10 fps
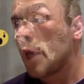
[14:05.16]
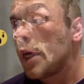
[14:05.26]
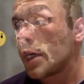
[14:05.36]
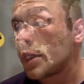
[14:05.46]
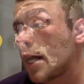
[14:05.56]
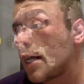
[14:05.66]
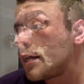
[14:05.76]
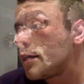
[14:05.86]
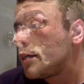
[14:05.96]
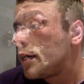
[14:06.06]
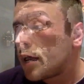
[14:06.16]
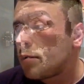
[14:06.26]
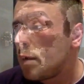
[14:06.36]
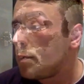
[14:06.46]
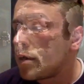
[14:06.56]
yeah, signs that
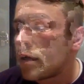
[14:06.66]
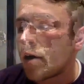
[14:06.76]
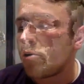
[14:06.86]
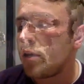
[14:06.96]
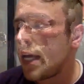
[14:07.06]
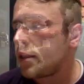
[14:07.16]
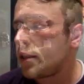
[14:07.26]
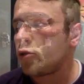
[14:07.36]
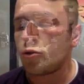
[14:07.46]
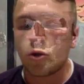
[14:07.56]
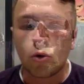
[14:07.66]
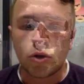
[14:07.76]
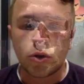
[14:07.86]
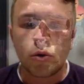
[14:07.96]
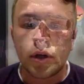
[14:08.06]
people are related to those
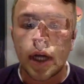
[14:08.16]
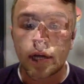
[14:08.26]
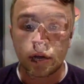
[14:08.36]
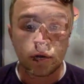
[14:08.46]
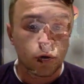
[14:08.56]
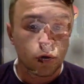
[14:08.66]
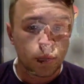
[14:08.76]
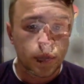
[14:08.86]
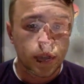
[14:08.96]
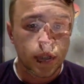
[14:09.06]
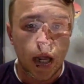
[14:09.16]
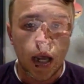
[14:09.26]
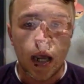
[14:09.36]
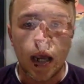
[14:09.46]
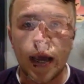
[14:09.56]
or in other groups.
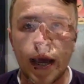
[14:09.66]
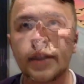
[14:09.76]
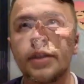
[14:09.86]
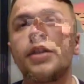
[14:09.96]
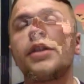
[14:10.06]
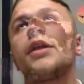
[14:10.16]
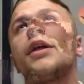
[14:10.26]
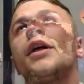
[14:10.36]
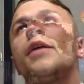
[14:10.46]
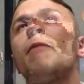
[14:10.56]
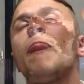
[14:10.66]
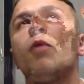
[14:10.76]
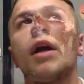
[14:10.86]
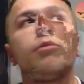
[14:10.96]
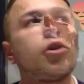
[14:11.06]
Mm-hmm. And uh,
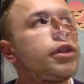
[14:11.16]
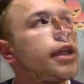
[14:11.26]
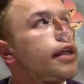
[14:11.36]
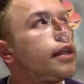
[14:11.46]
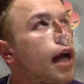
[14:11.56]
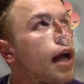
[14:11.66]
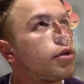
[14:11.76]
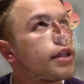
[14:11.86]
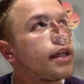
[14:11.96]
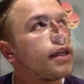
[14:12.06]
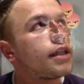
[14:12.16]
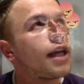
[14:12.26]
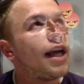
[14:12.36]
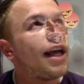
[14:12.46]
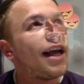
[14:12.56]
one more thing, I would say that
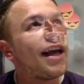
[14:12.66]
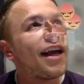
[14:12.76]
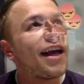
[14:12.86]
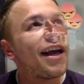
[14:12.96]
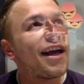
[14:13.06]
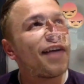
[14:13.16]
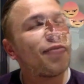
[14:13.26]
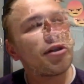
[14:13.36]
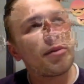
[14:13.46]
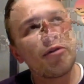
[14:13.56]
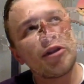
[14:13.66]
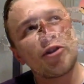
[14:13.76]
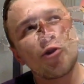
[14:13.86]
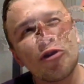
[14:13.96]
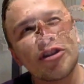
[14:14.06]
uh, what about the
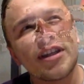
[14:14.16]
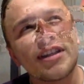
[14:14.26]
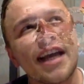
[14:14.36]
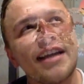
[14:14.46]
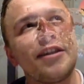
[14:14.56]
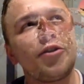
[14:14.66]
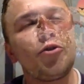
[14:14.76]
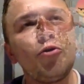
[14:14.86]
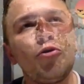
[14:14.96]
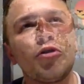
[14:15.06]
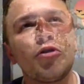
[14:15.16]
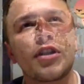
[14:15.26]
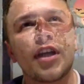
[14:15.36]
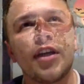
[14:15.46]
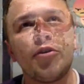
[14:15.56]
sources and the tools?
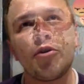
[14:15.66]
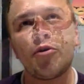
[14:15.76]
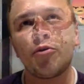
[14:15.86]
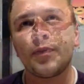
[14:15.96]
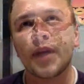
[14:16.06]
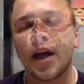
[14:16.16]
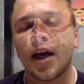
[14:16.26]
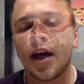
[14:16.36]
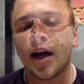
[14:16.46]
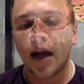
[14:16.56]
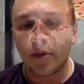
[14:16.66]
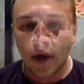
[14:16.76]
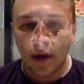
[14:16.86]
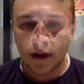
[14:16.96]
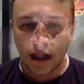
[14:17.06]
You know, uh, I,
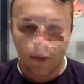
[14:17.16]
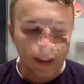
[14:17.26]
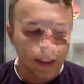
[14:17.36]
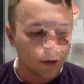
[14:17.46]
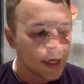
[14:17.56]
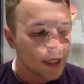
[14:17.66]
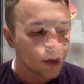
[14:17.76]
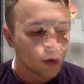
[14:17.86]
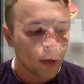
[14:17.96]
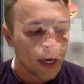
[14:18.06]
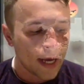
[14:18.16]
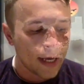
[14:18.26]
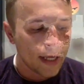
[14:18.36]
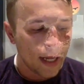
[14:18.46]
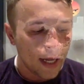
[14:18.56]
I was having a situation when I
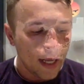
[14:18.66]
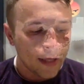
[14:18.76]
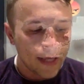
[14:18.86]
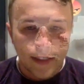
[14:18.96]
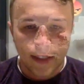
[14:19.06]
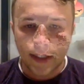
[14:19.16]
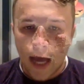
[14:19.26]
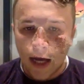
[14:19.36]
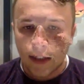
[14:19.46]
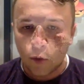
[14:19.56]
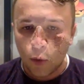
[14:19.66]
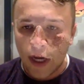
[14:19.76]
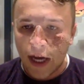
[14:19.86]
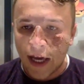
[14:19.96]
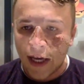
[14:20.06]
get stuck, when
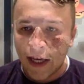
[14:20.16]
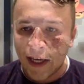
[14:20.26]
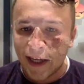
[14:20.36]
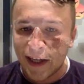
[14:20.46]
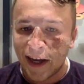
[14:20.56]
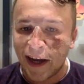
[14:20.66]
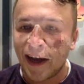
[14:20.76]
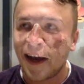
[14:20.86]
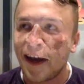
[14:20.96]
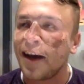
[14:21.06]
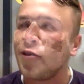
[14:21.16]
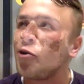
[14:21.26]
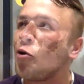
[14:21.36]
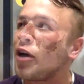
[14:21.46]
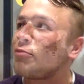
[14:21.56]
I, uh, you
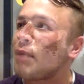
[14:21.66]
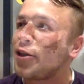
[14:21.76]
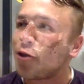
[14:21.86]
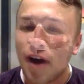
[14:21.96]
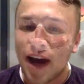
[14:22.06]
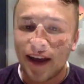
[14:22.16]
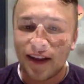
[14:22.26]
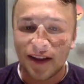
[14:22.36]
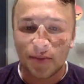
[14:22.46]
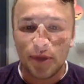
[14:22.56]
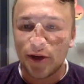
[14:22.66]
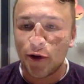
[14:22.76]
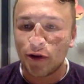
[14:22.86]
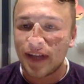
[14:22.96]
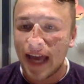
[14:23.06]
know, get my trial
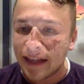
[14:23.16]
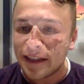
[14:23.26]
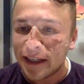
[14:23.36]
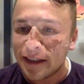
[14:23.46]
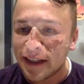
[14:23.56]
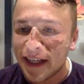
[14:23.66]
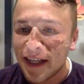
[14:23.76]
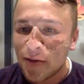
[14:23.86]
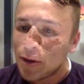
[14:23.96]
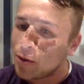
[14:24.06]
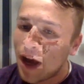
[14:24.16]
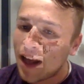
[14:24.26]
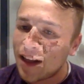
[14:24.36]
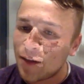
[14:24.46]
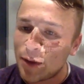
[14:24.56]
period ended with
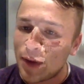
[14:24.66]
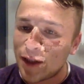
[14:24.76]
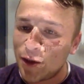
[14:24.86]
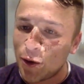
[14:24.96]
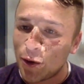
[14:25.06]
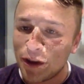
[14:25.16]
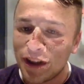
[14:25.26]
one with one tool.